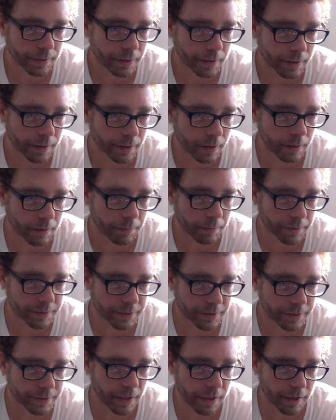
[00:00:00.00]

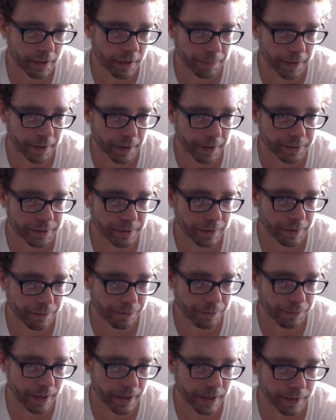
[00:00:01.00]
6 innings pitched,
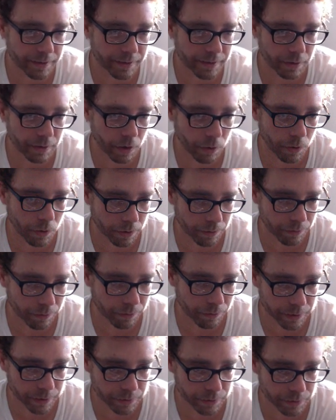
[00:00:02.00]
3 hits, no earned
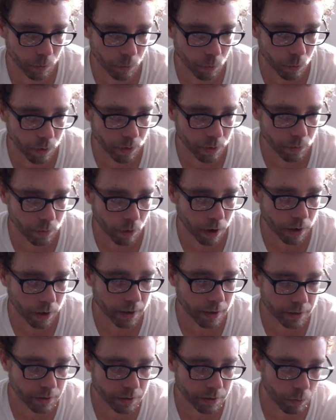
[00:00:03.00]
runs, 1
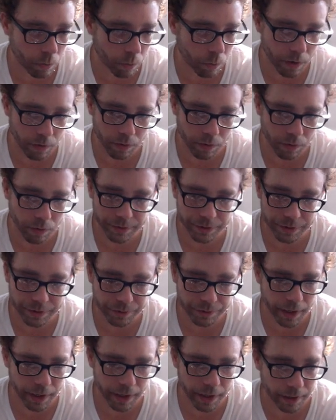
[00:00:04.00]
walk, 12
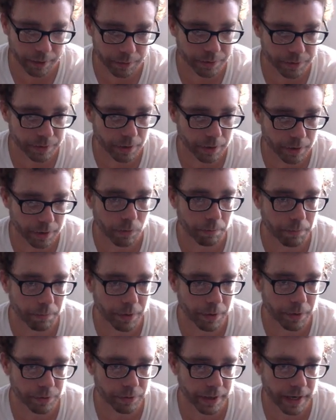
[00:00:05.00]
strikeouts. So
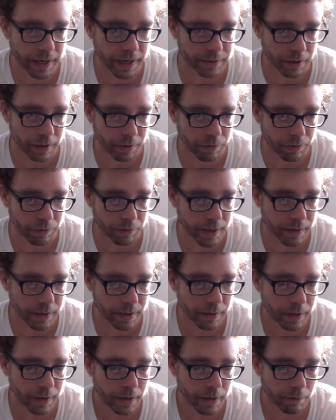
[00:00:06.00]
Buehler has a great
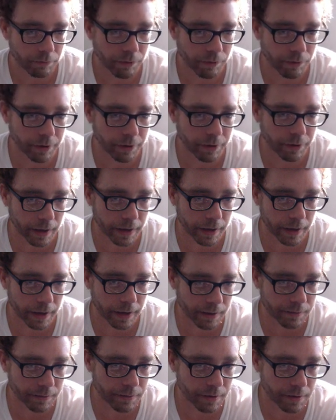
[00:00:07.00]
record
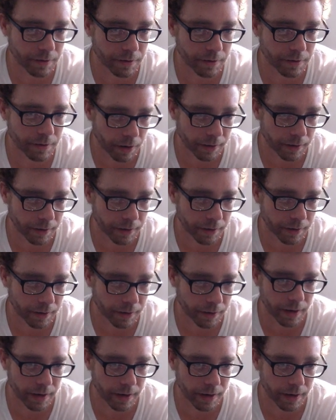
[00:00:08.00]
against the Rockies.
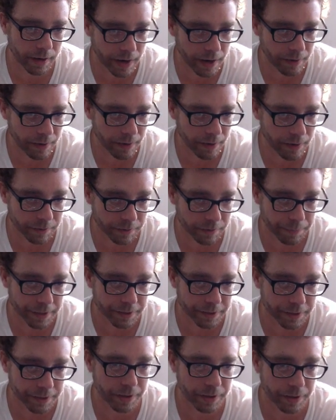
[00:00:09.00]
Today, 5 innings
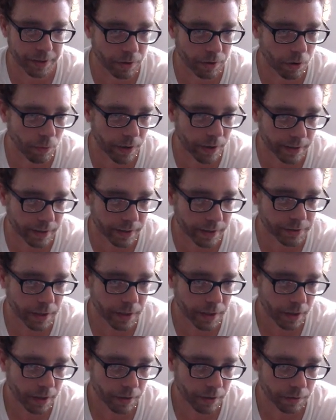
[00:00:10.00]
pitched, no hits,
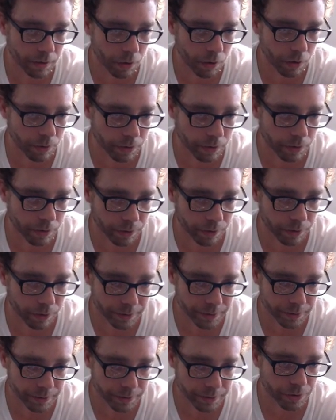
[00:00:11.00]
no earned
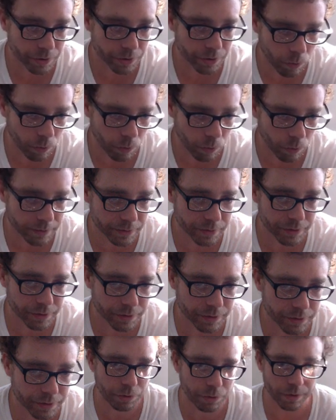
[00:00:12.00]
runs, 2 walks,
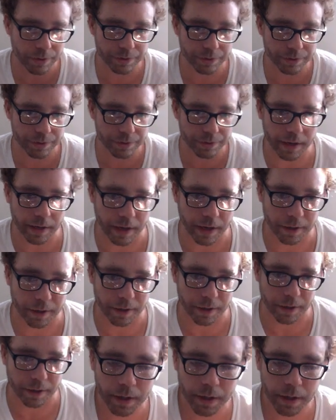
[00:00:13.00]
2
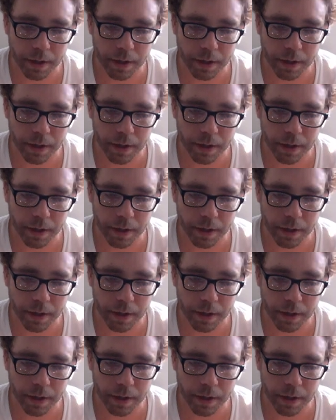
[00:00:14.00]
strikeouts.